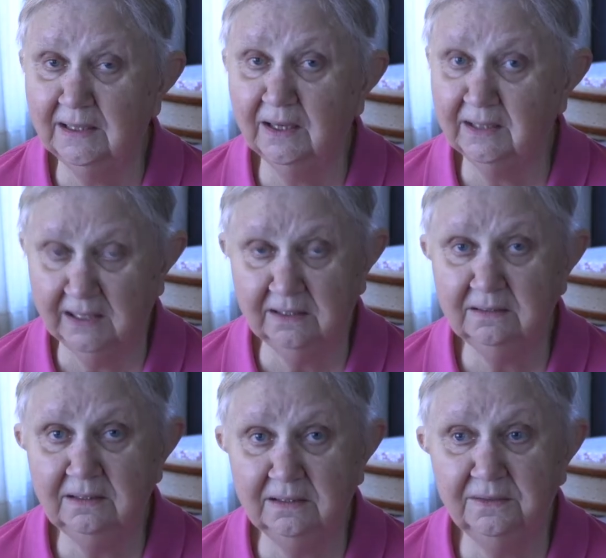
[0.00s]

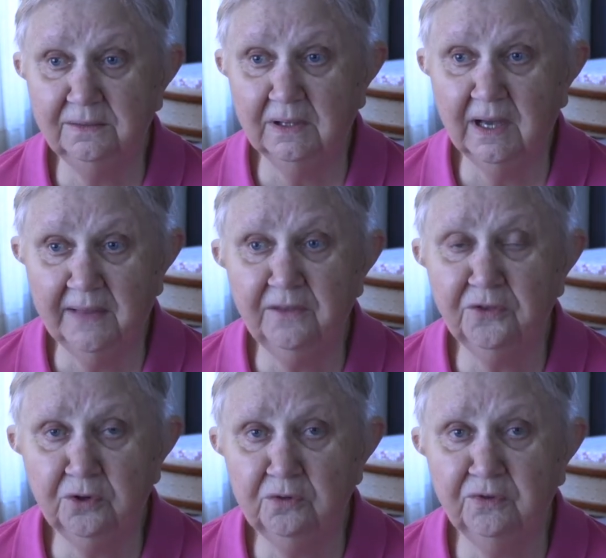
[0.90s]
again on the
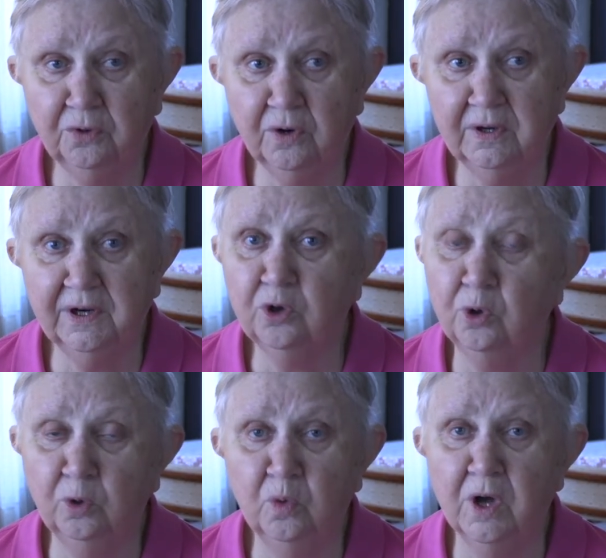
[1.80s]
3rd floor in a
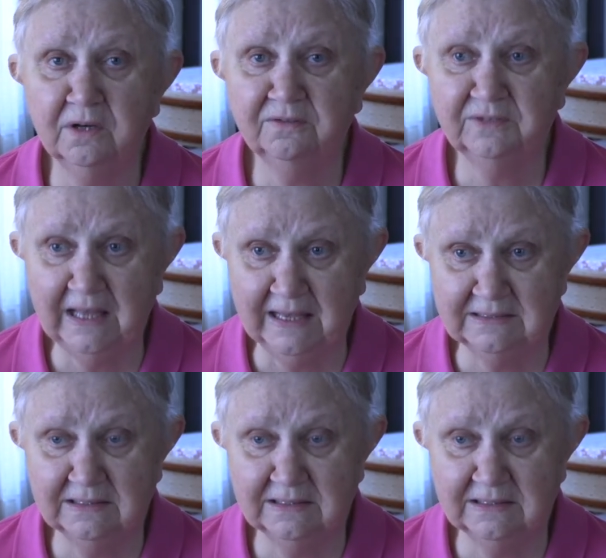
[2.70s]
cold water flat.